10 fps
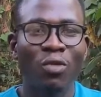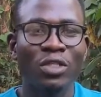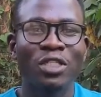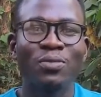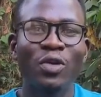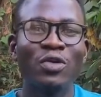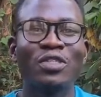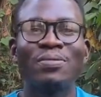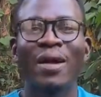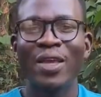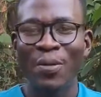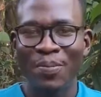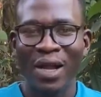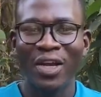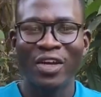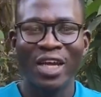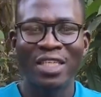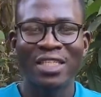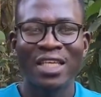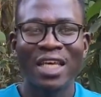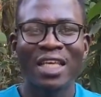which is produced by your pancreas,